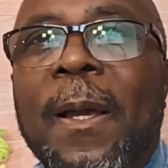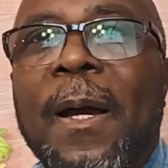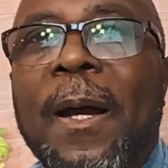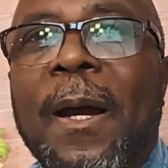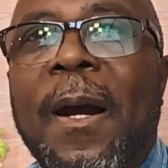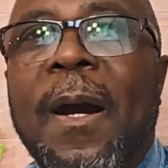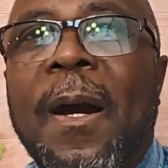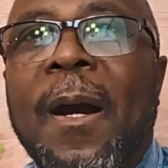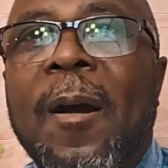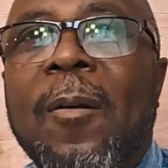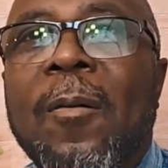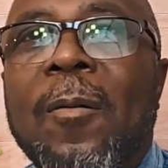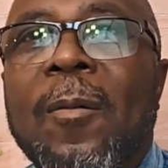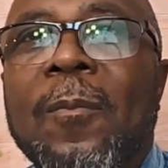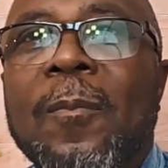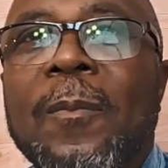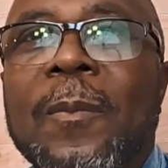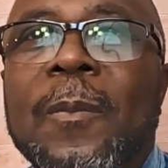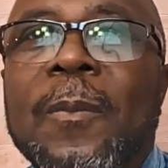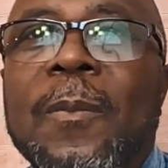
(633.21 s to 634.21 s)
Uh,
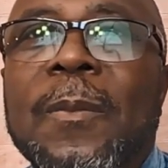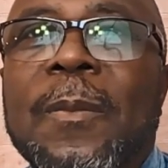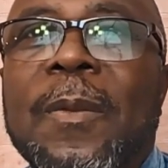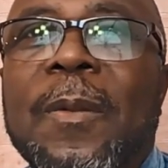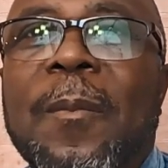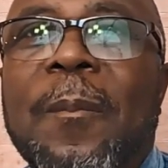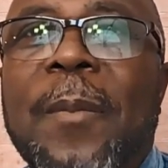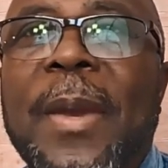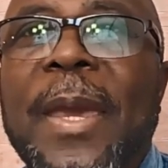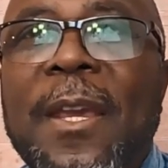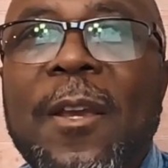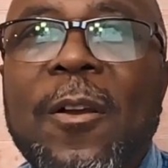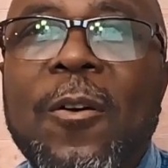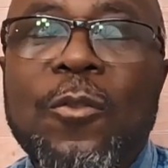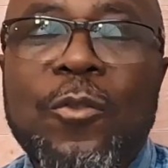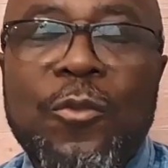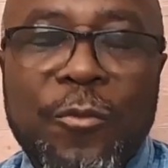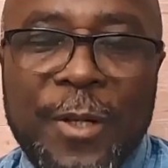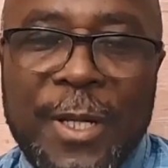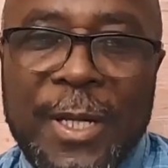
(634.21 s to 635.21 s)
mango
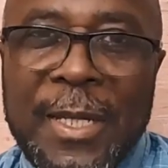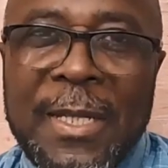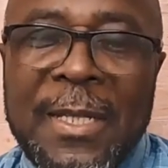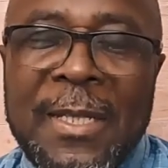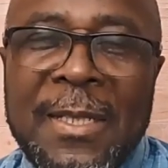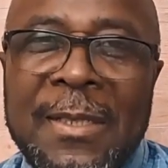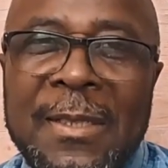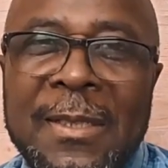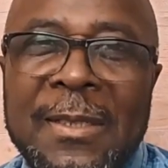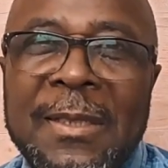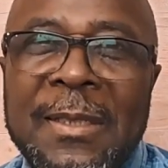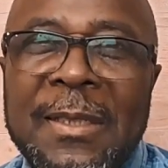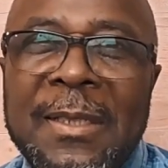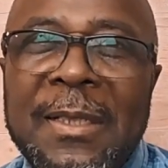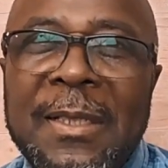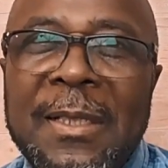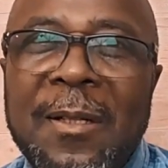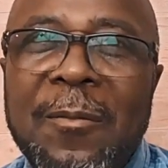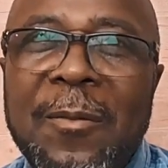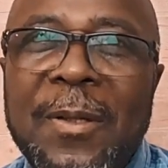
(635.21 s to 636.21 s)
trees.
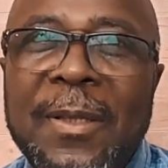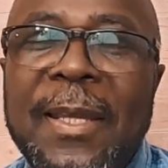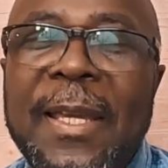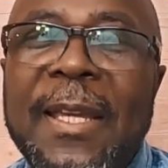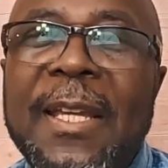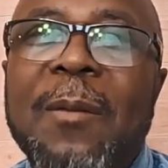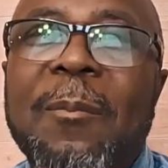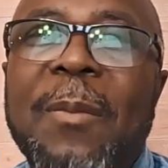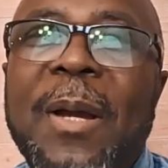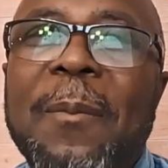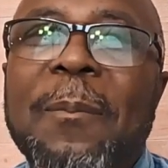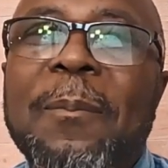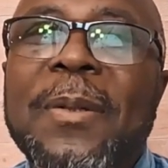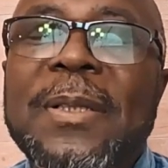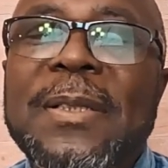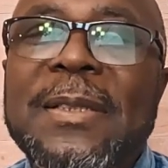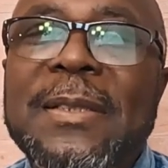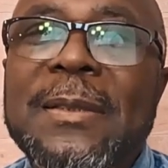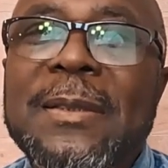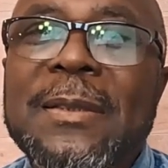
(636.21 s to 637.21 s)
We're thinking about
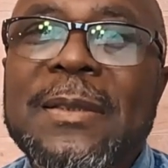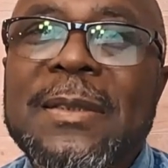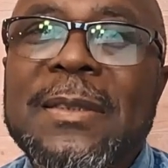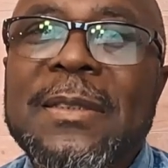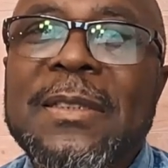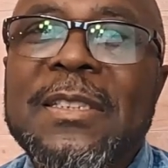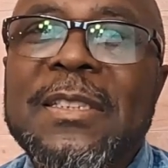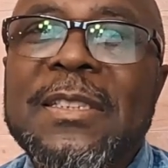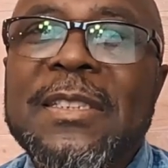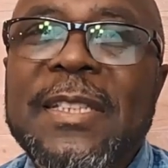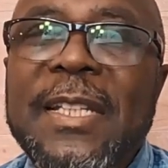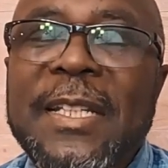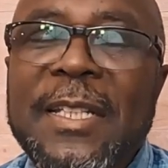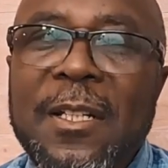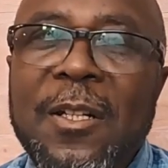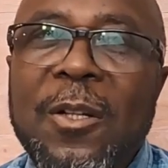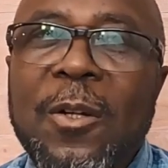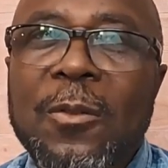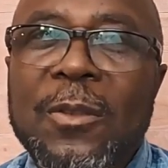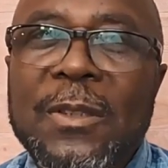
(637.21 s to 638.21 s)
putting 10
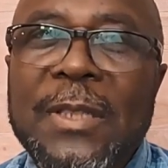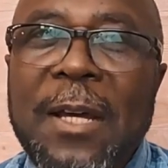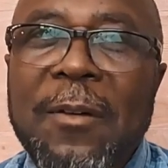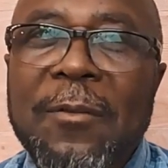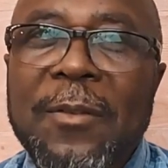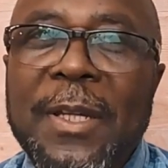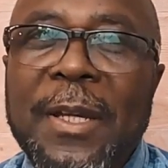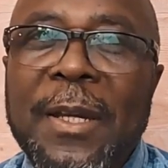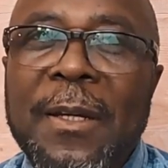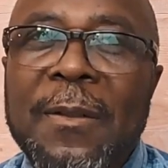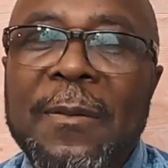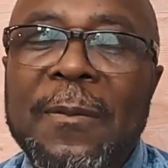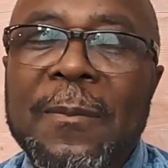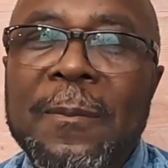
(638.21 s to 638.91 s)
of those out there.